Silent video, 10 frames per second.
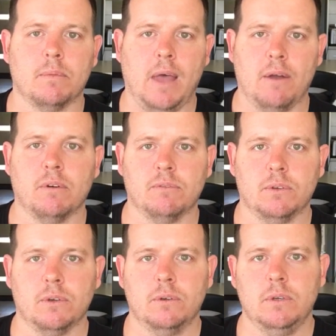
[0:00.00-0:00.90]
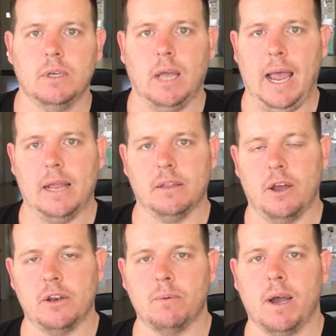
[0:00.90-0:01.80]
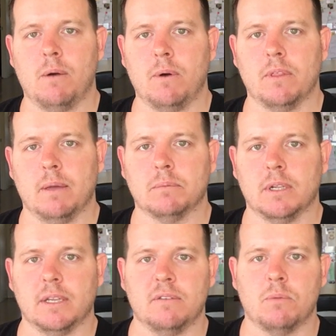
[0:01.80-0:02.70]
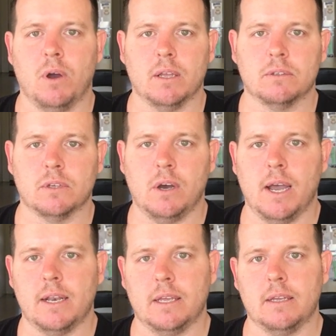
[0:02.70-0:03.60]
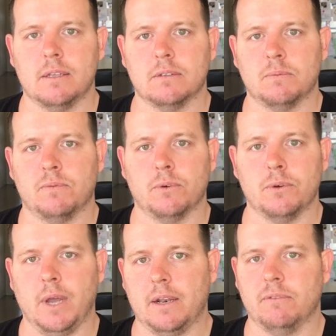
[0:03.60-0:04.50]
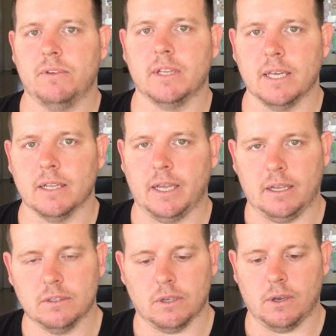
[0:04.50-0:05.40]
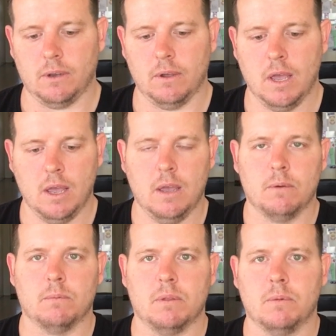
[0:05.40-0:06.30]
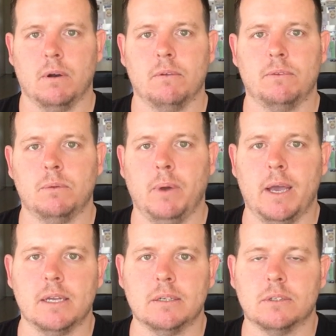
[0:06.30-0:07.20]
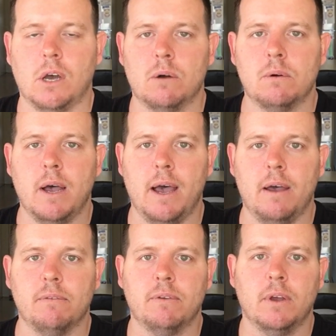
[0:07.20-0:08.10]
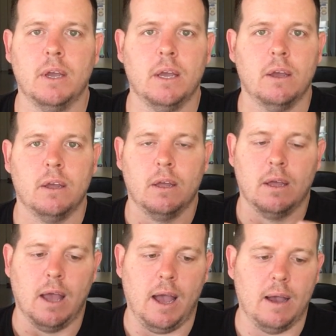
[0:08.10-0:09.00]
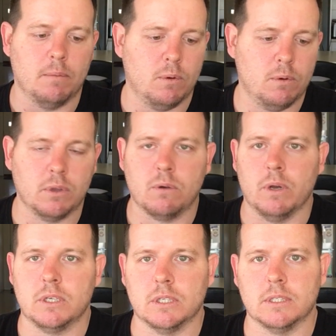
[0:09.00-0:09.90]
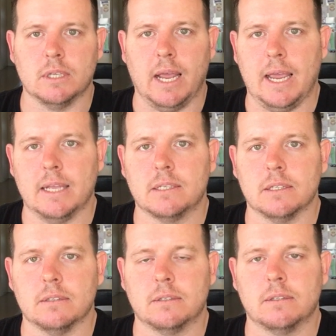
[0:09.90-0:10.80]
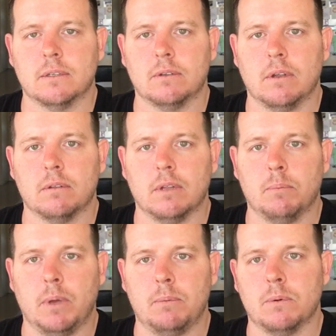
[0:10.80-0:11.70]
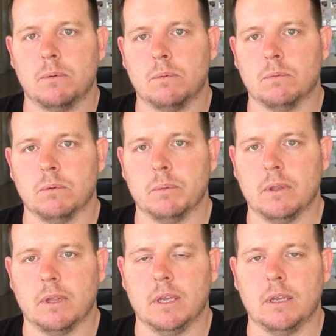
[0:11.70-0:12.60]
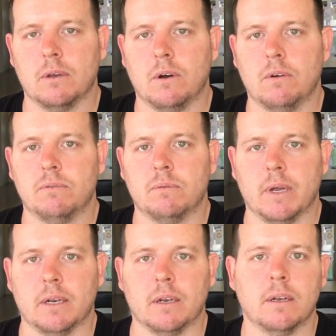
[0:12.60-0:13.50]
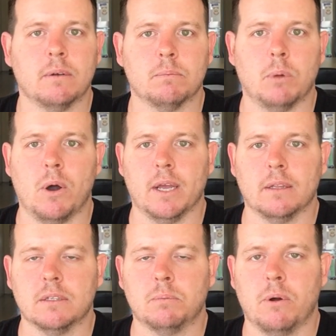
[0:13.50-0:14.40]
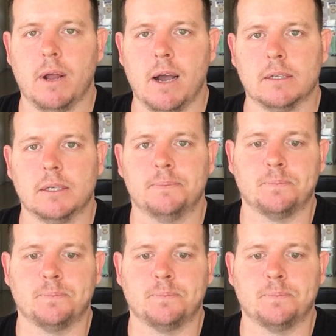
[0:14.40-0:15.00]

that review, and the only way I want them to leave my site is through an affiliate link. So with my review pages, I will have all the questions and answers that people will be thinking of when buying this product.